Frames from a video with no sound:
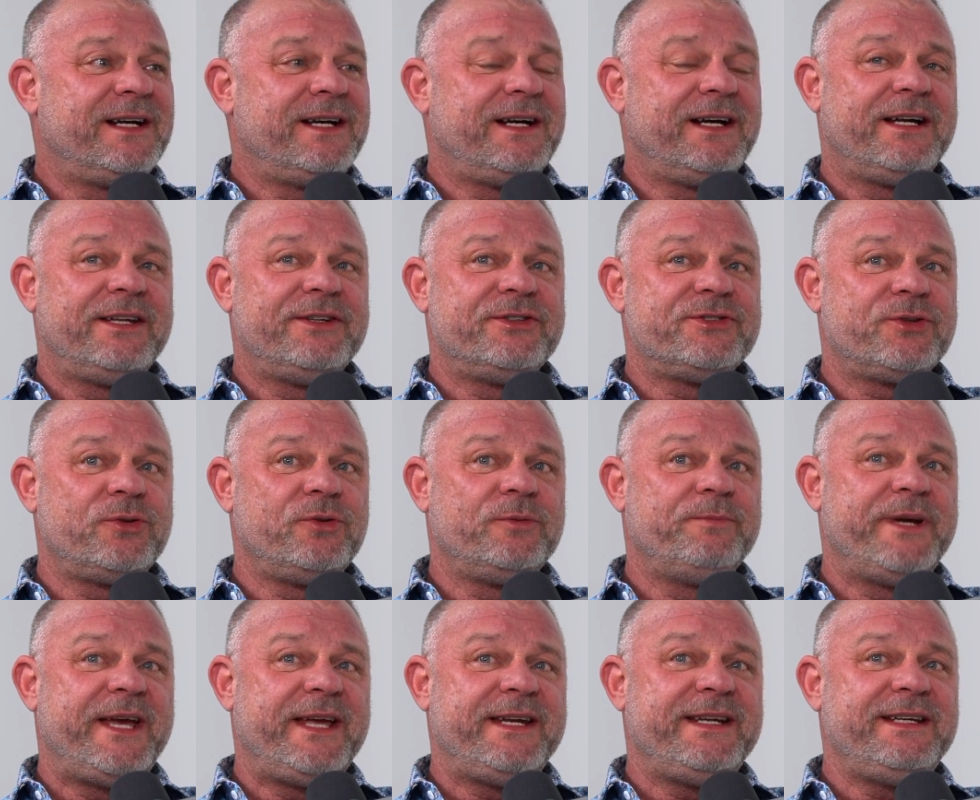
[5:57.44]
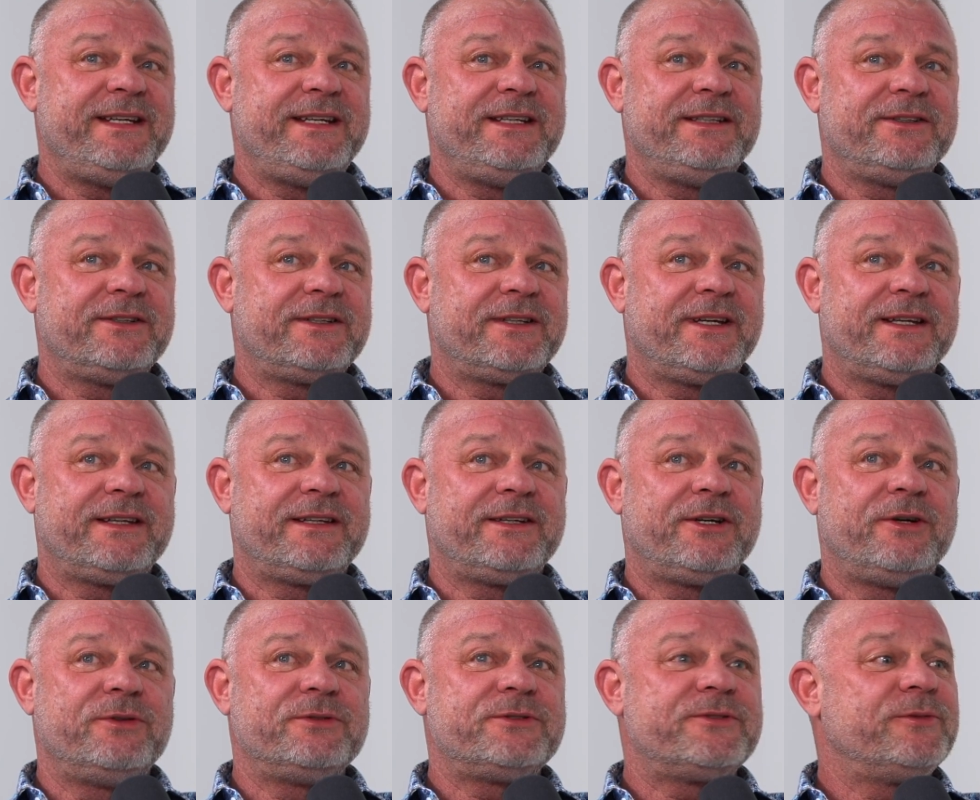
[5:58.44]
There's old Benny. He looked like the
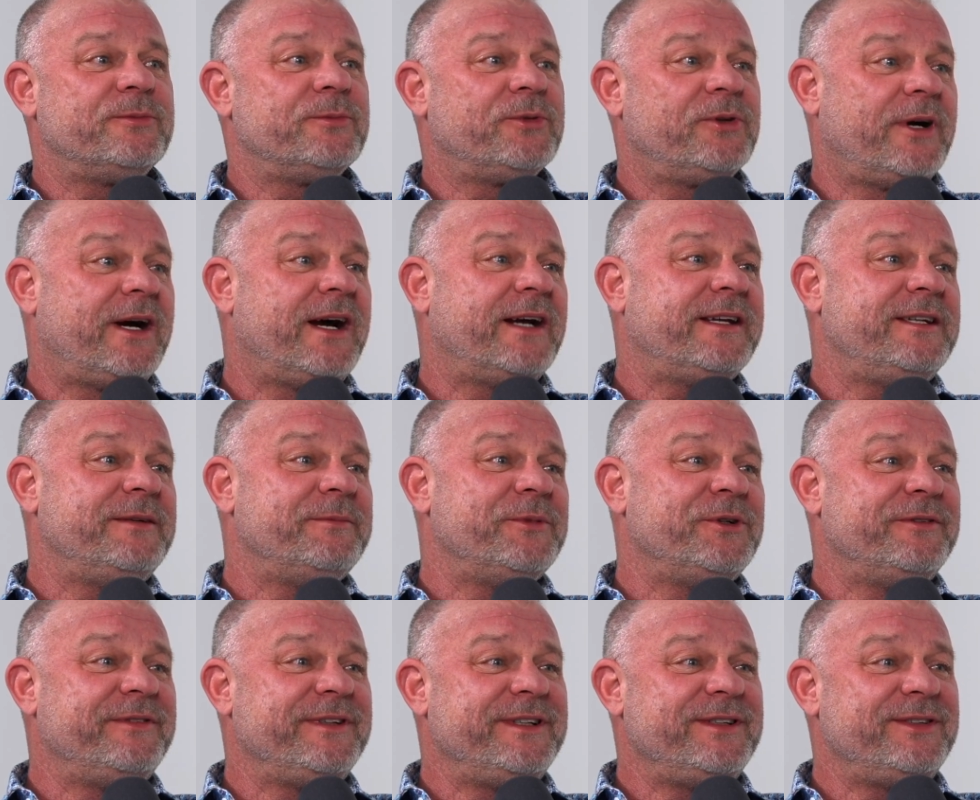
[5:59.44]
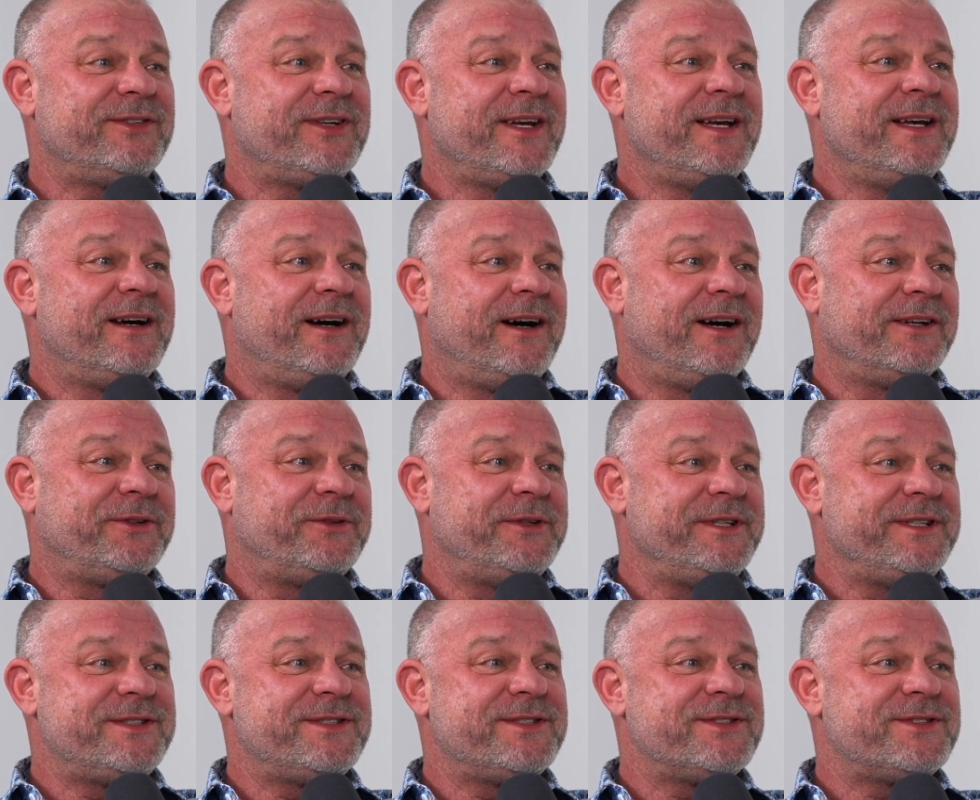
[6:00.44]
coach from Rocky movies on
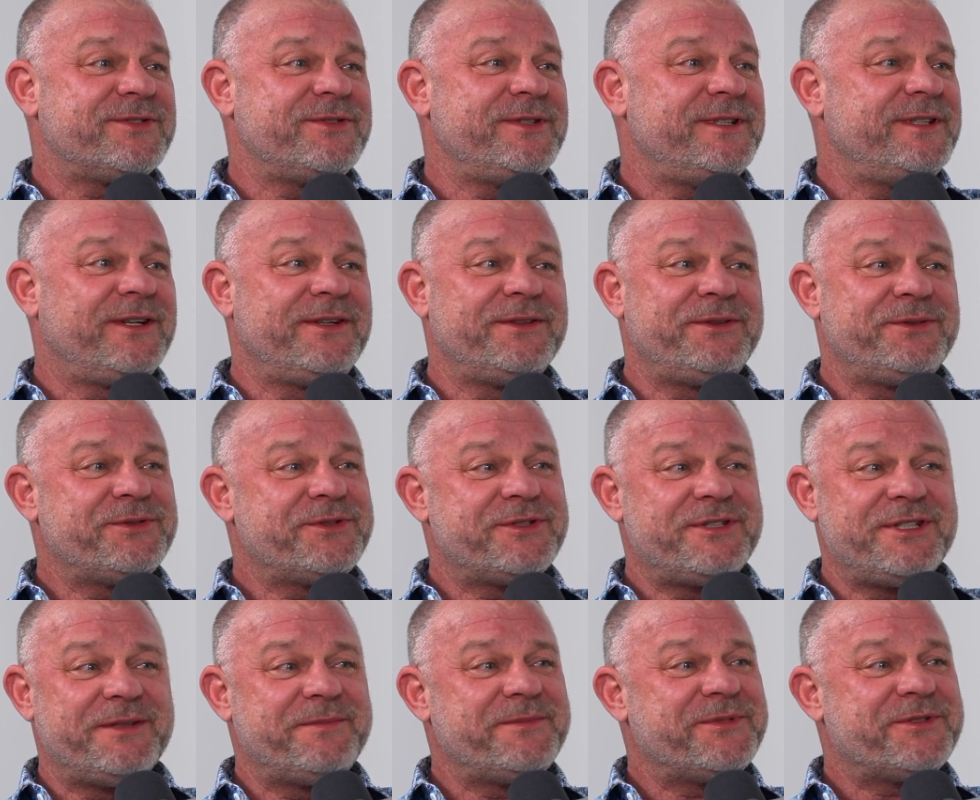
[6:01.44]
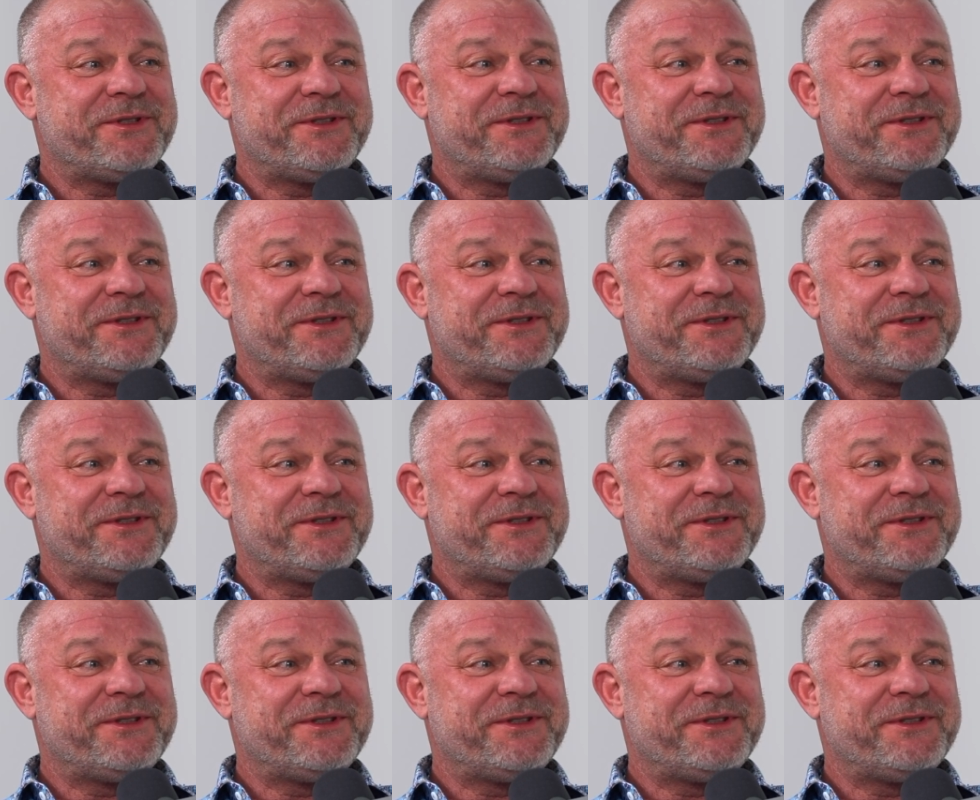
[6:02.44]
Queenston Street. All those gyms